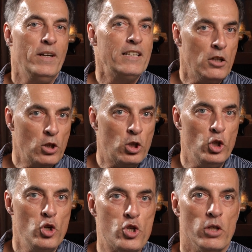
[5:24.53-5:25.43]
So in
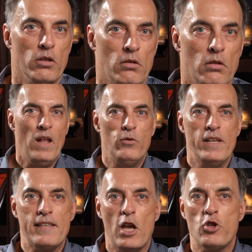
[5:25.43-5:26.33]
conclusion, while a
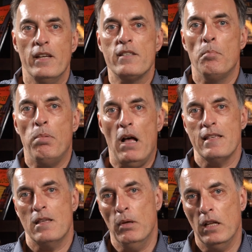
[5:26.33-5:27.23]
recession is a
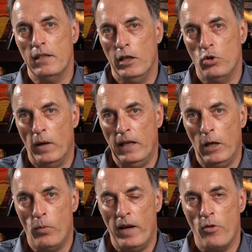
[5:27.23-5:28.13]
possibility in
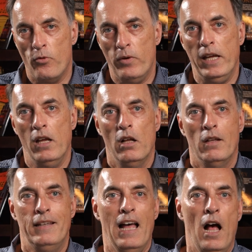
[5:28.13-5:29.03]
2023,
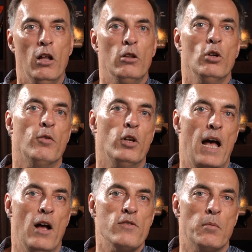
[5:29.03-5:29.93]
the outlook for
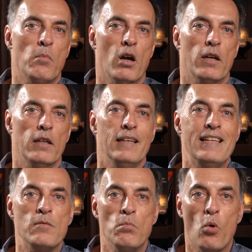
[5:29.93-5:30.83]
the housing market
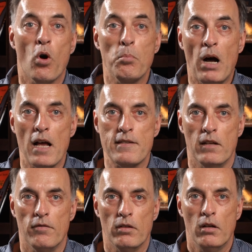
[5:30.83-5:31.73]
is more
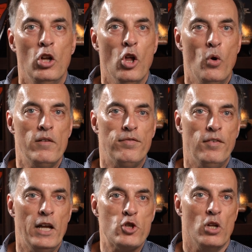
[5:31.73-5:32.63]
positive. Low
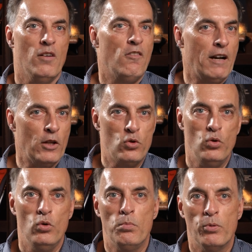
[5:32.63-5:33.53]
inflation of around
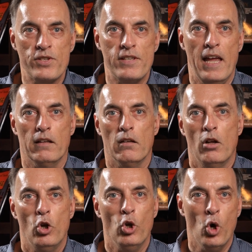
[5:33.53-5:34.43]
2%,
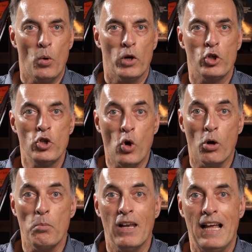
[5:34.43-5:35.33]
lower
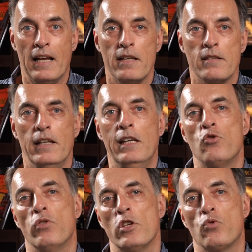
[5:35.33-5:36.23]
normalized
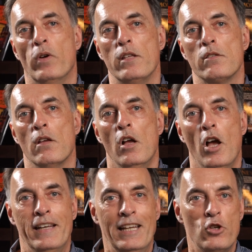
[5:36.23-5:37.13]
interest rates,
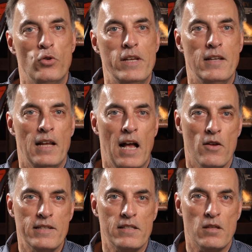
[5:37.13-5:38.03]
an increase in
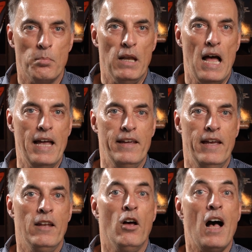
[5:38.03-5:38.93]
housing supply
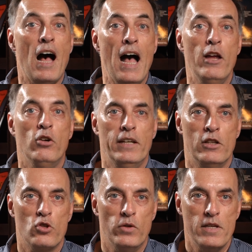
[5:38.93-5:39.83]
and a higher
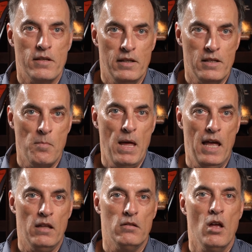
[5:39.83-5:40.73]
increase in
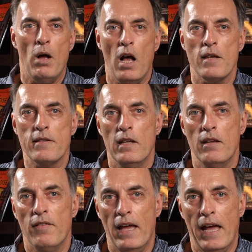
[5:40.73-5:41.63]
demand,
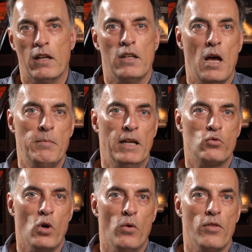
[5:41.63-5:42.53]
positive economic
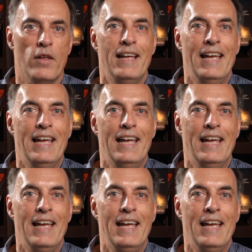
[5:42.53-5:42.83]
growth,